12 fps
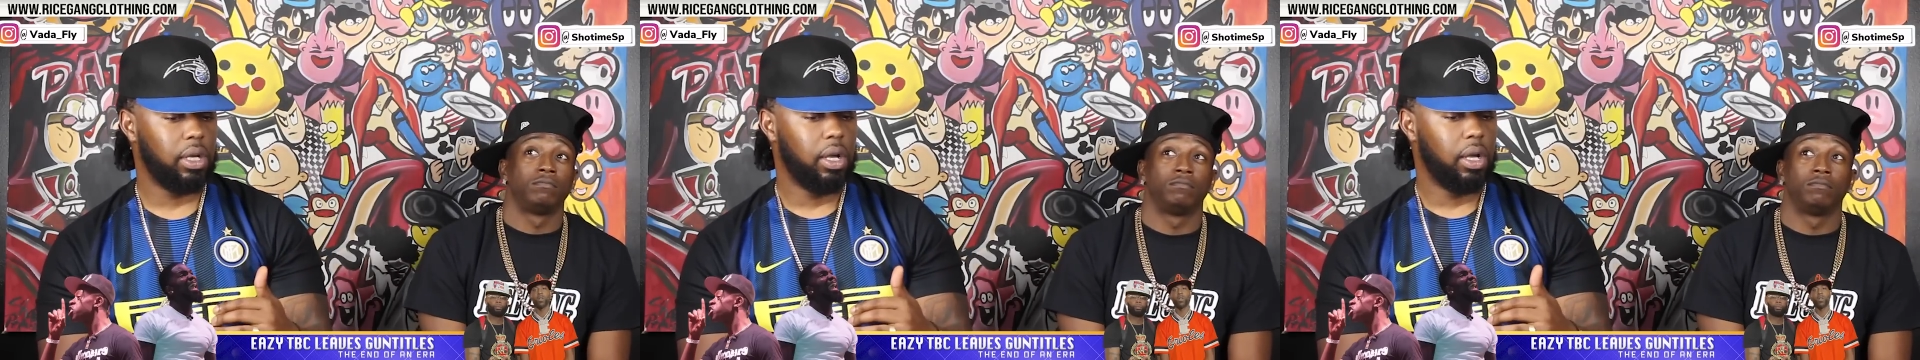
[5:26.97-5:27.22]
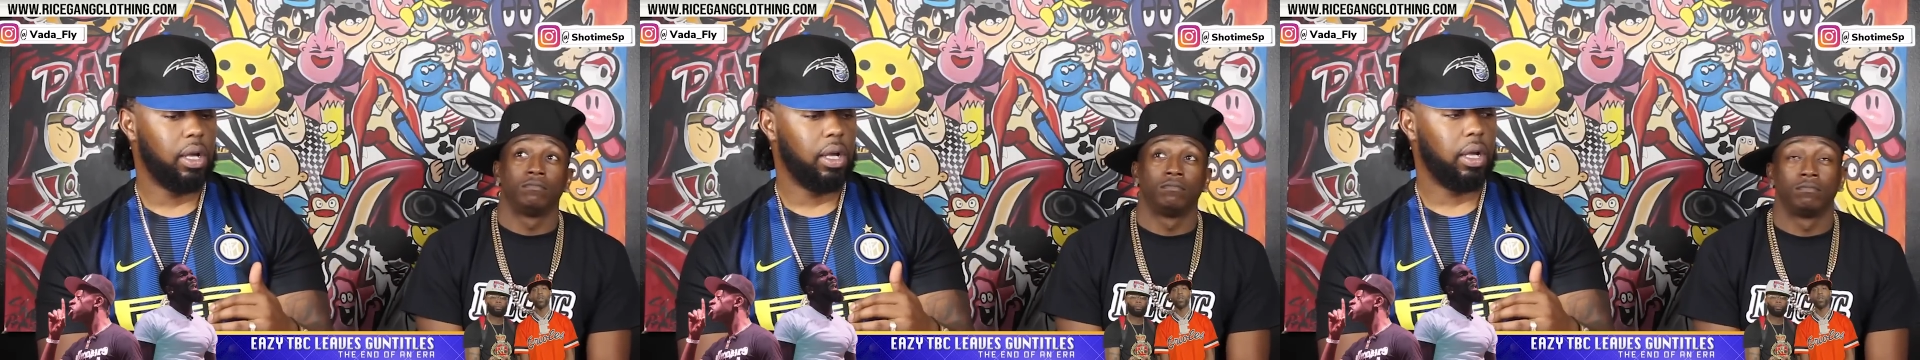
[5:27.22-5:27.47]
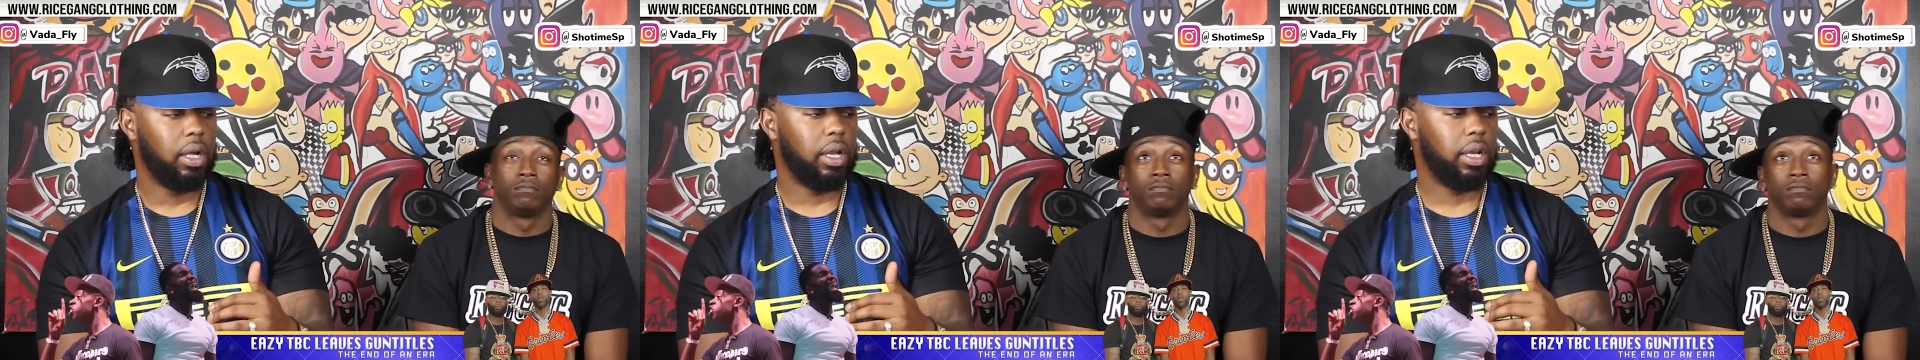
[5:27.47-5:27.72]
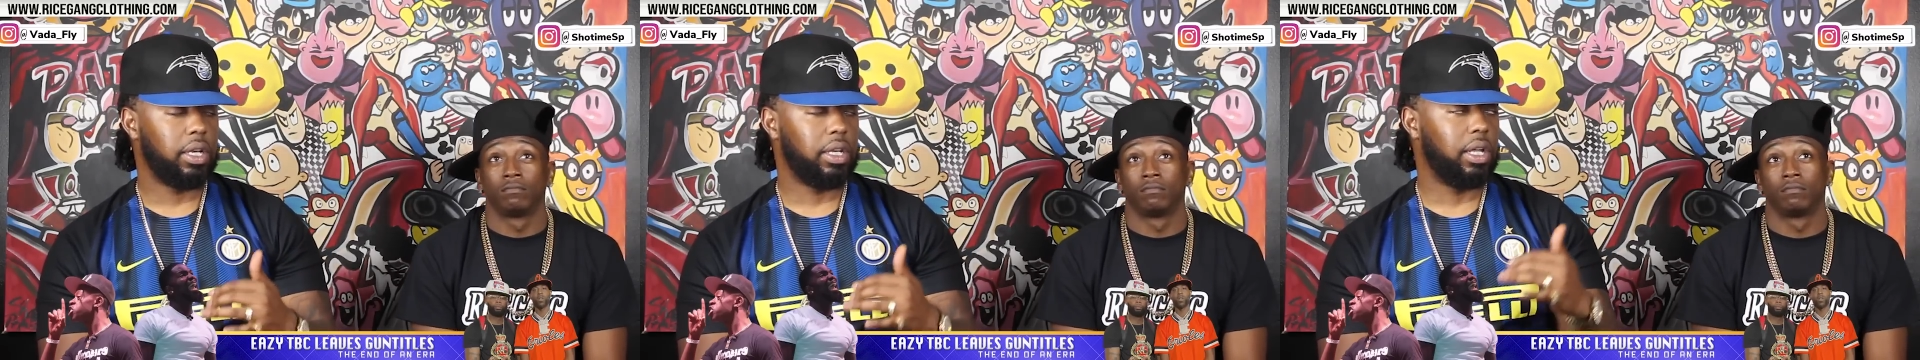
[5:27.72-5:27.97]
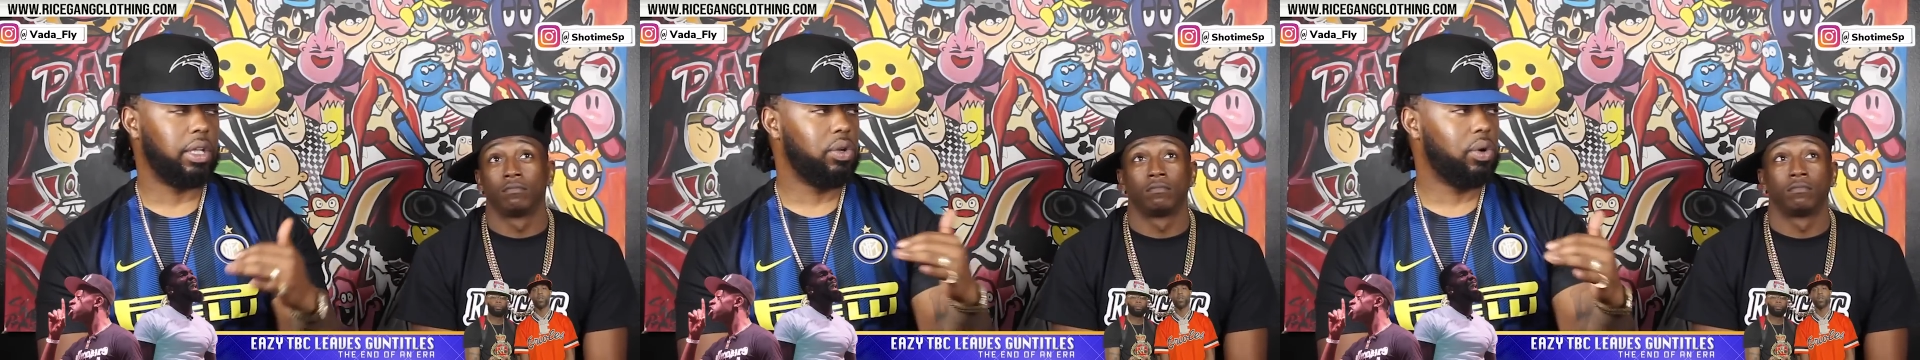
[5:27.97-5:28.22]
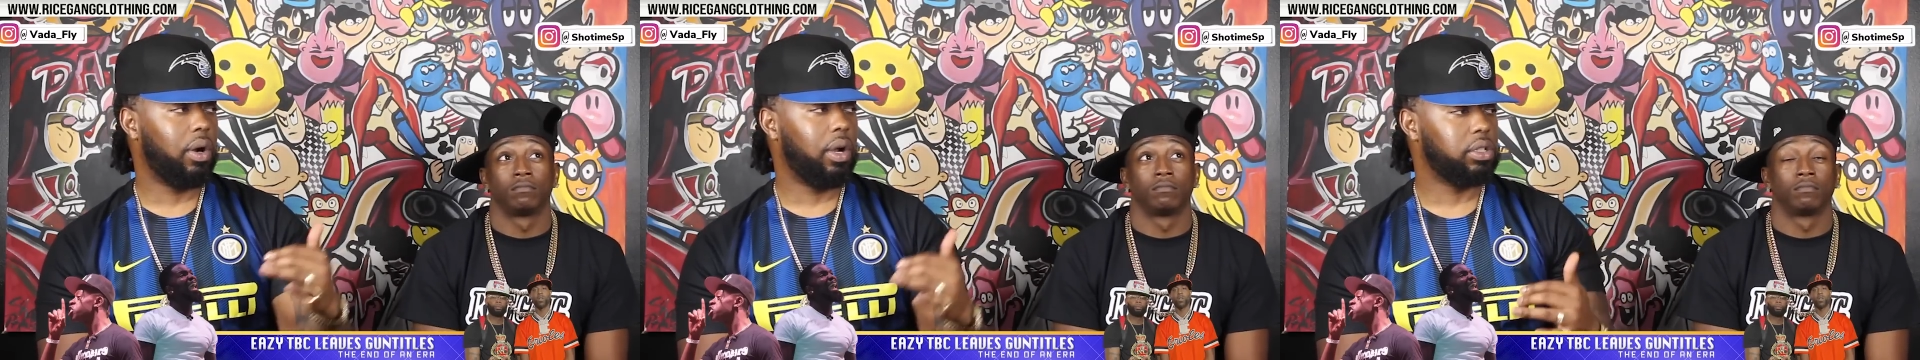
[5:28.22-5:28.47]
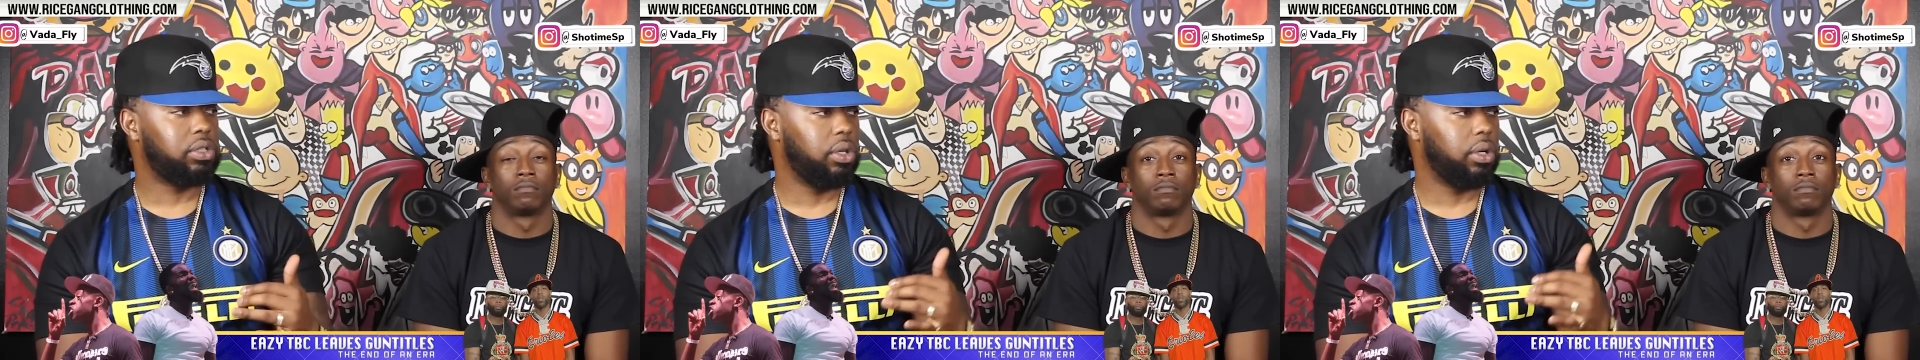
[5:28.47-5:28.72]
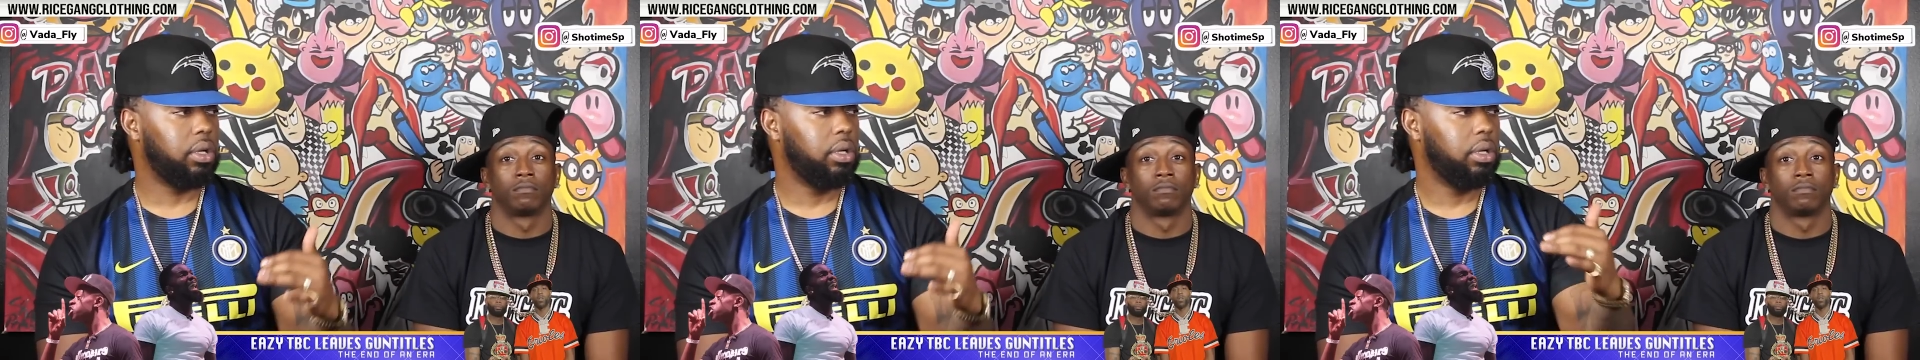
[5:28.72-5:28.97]
Speaker 1: mm-hmm. the URL
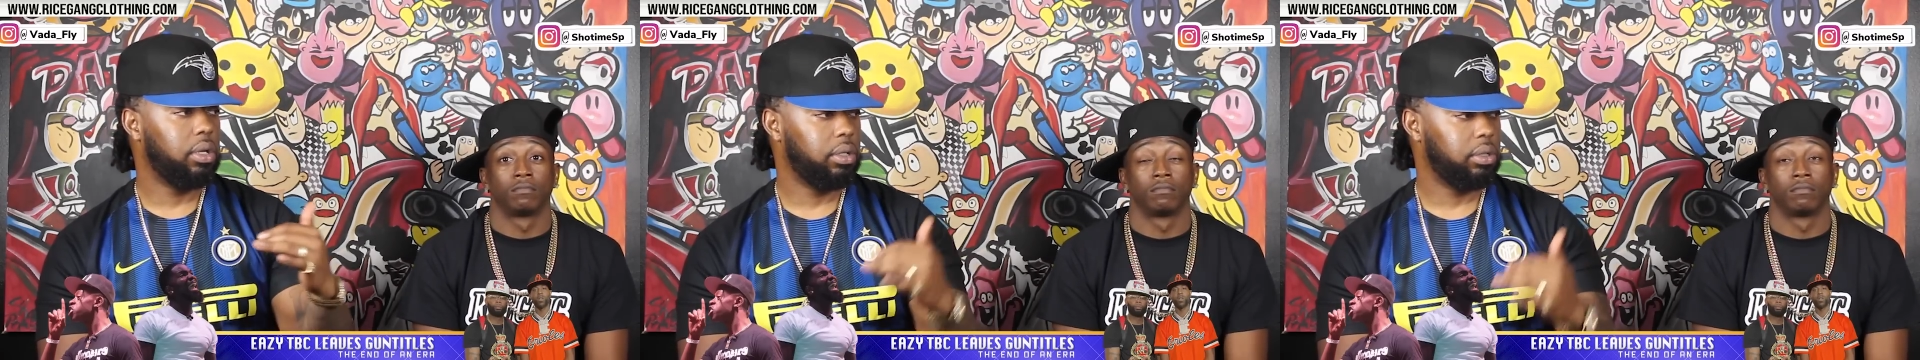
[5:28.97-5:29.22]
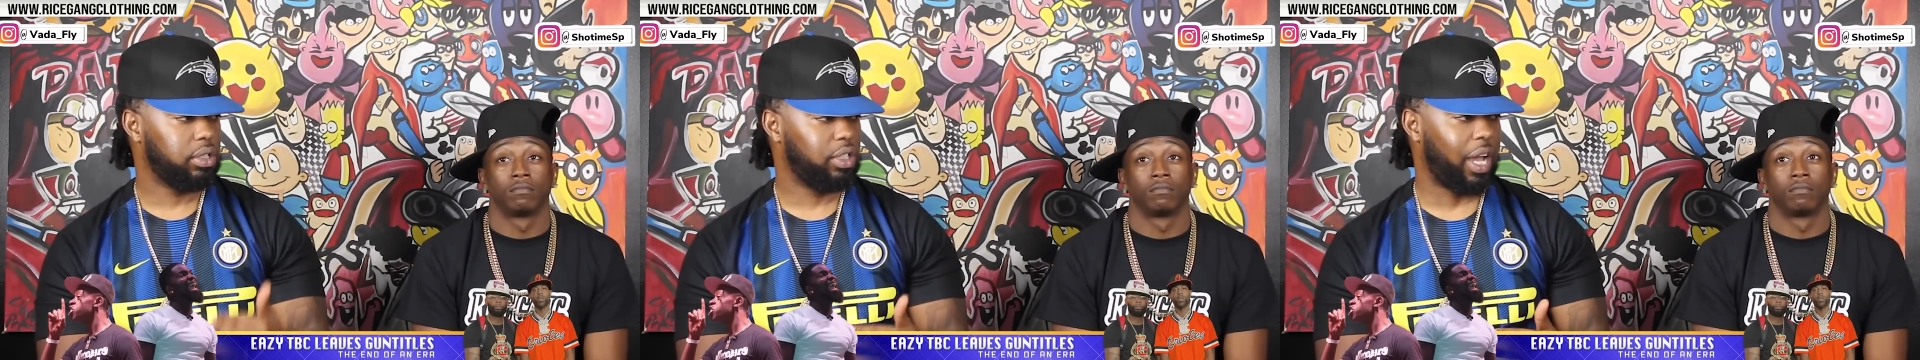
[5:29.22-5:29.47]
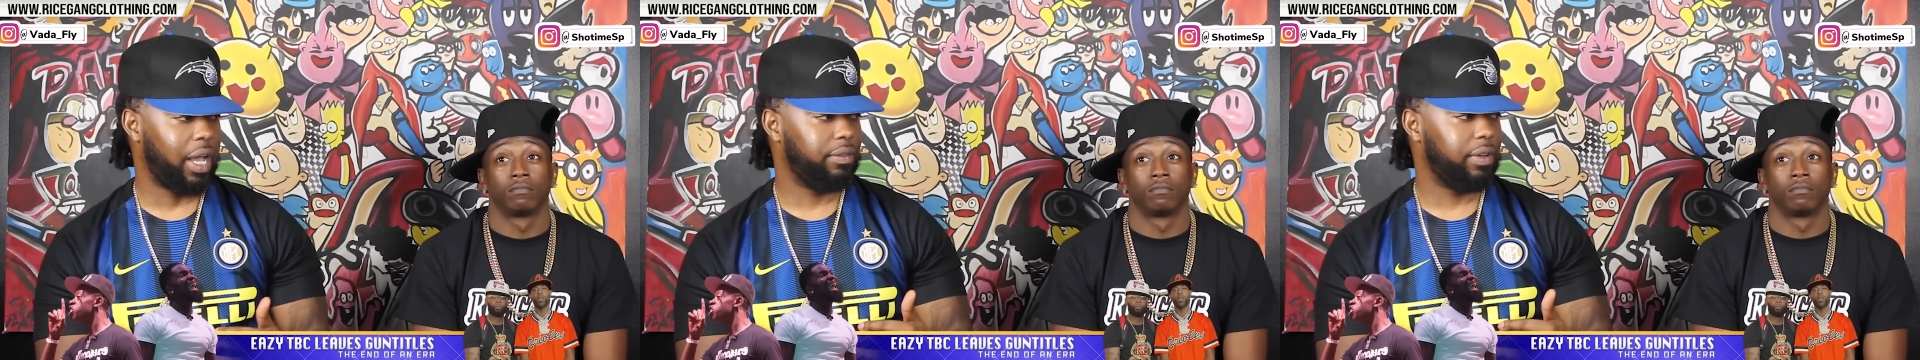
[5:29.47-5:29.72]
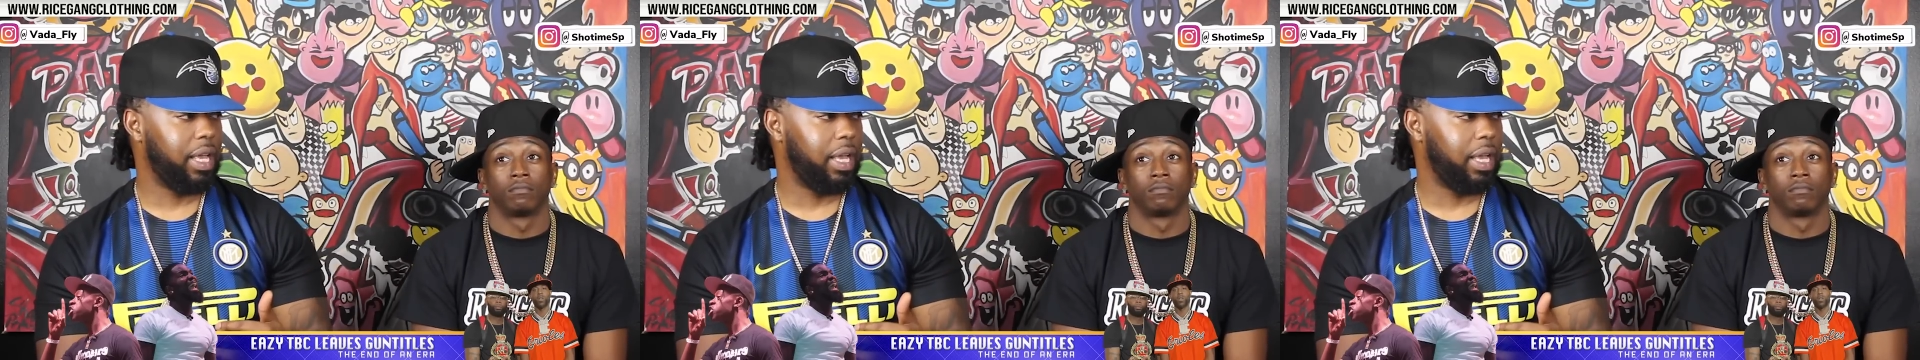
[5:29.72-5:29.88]
took kind of a